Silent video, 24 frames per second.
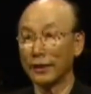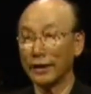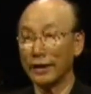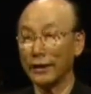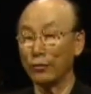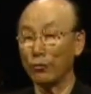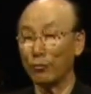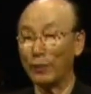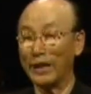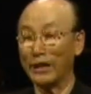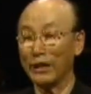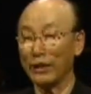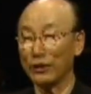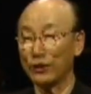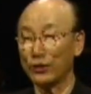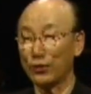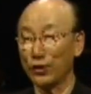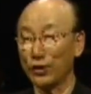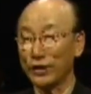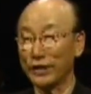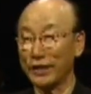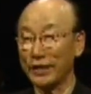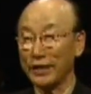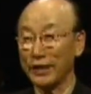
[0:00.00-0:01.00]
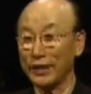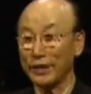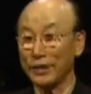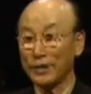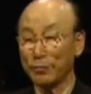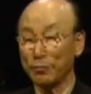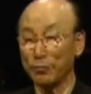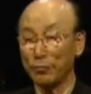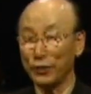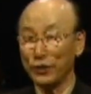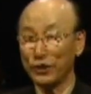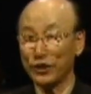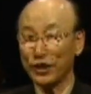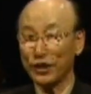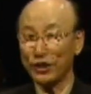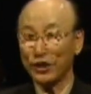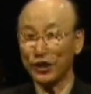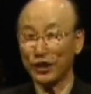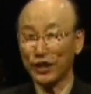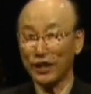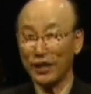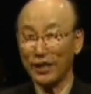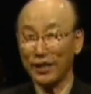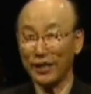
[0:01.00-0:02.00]
And my associate, Mr.
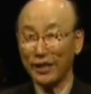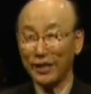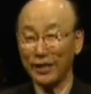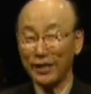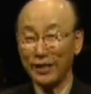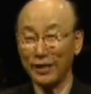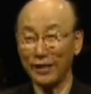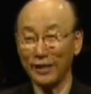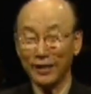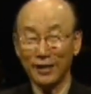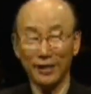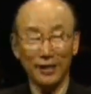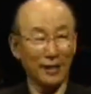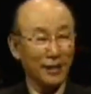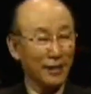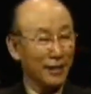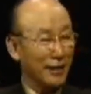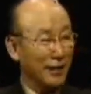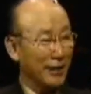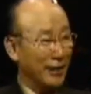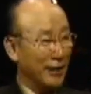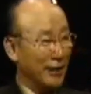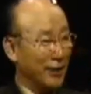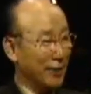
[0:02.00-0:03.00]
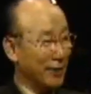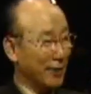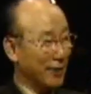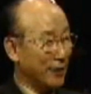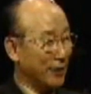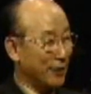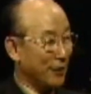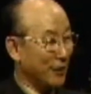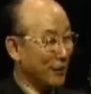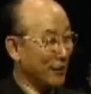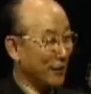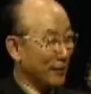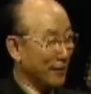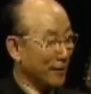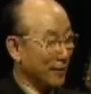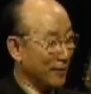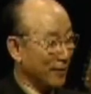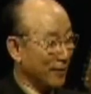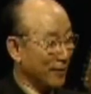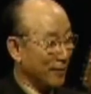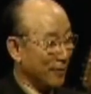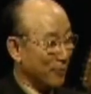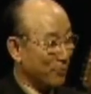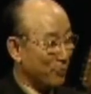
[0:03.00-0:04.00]
Shikagi, and
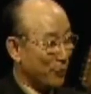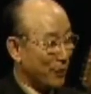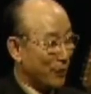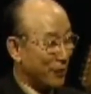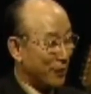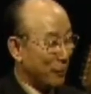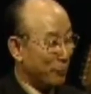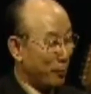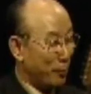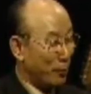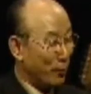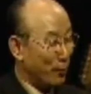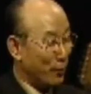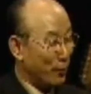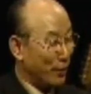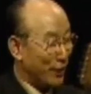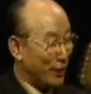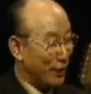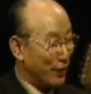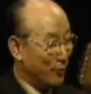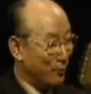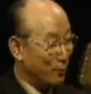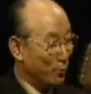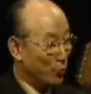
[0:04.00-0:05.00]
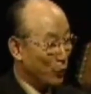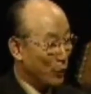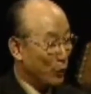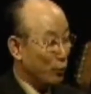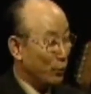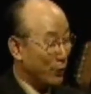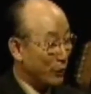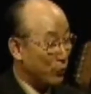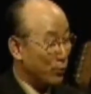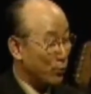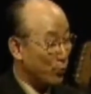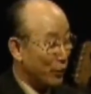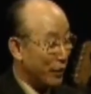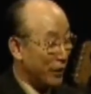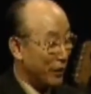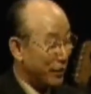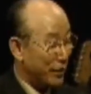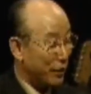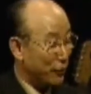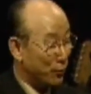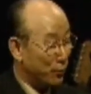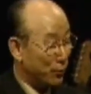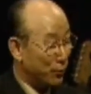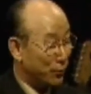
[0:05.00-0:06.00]
Brother Paul Kim, we went
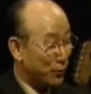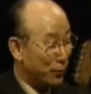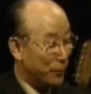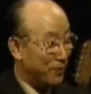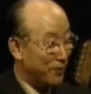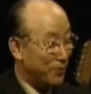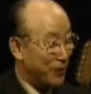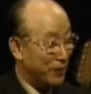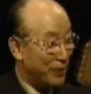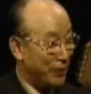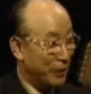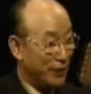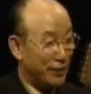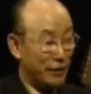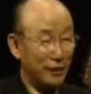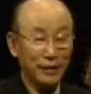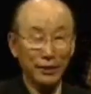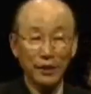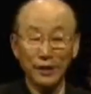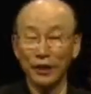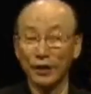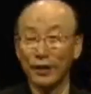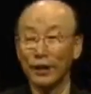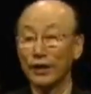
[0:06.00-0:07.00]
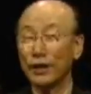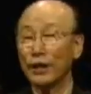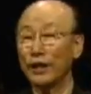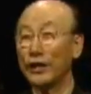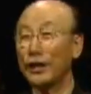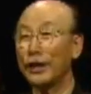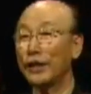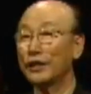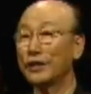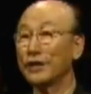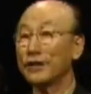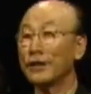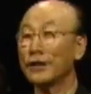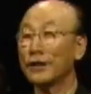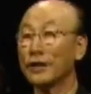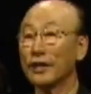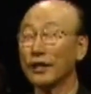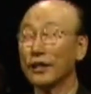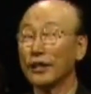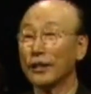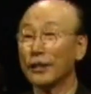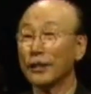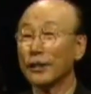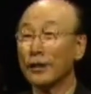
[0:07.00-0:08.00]
together to Surabaya. And
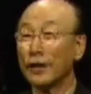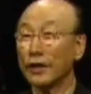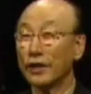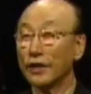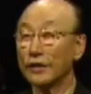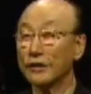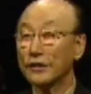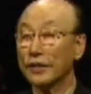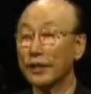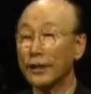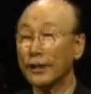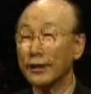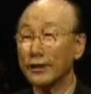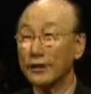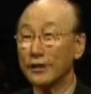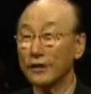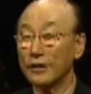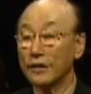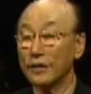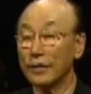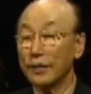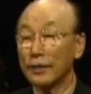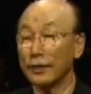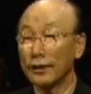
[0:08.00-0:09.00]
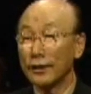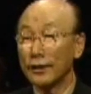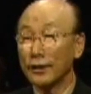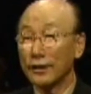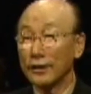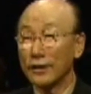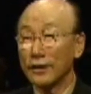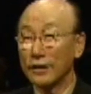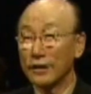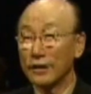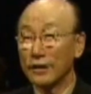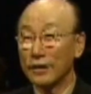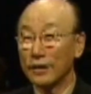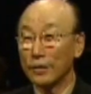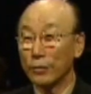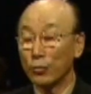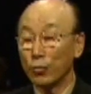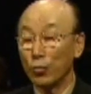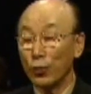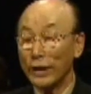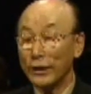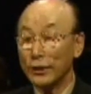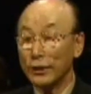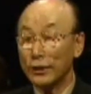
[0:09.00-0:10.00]
their son
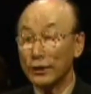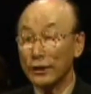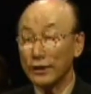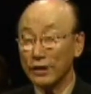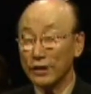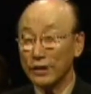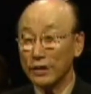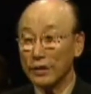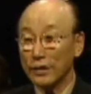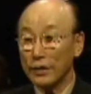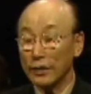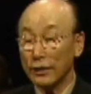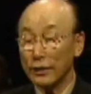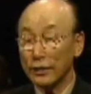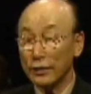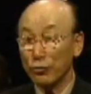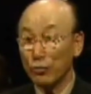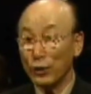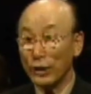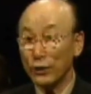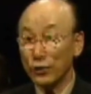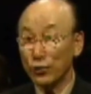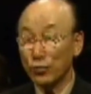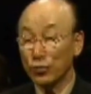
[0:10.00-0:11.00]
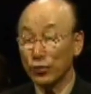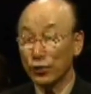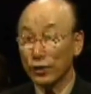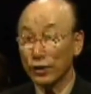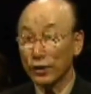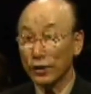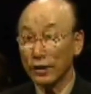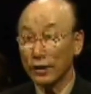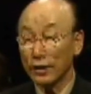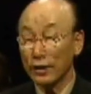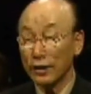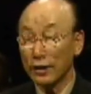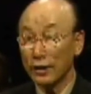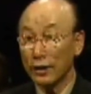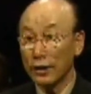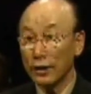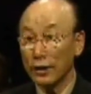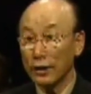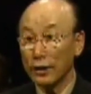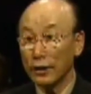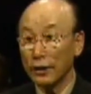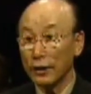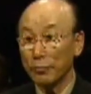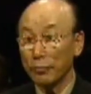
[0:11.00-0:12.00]
went to the
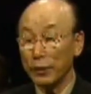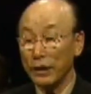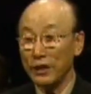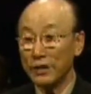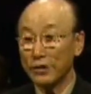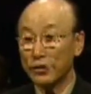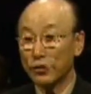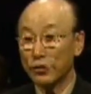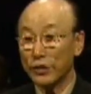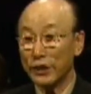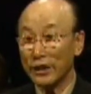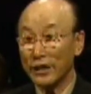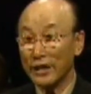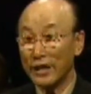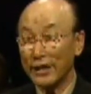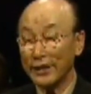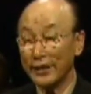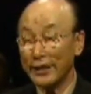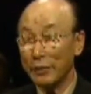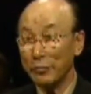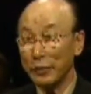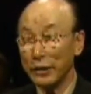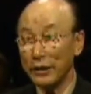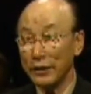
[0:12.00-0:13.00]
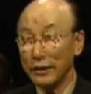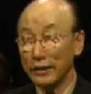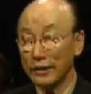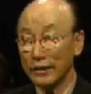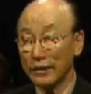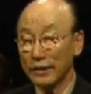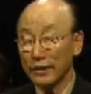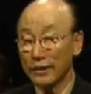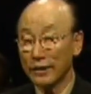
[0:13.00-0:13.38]
military academy,